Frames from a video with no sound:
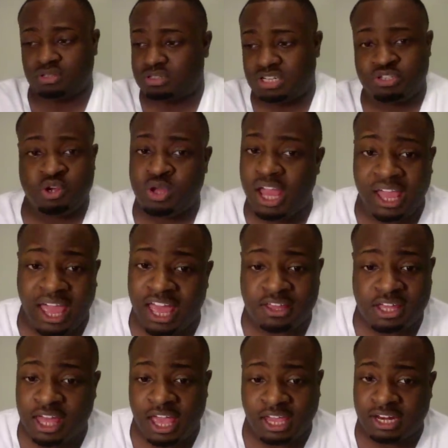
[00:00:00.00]
you can't have
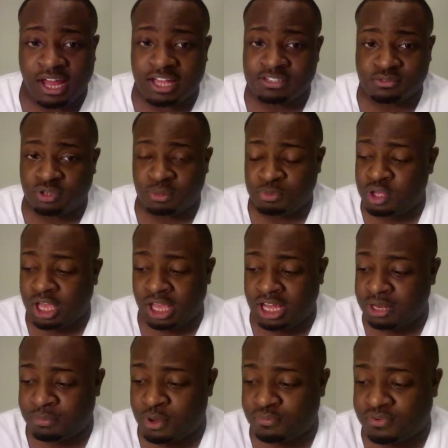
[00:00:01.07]
your cake and ice cream. You can't
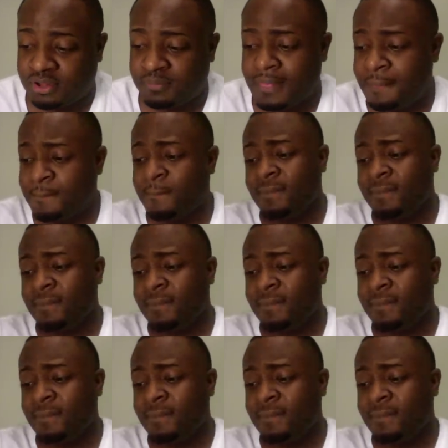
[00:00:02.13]
eat both of them.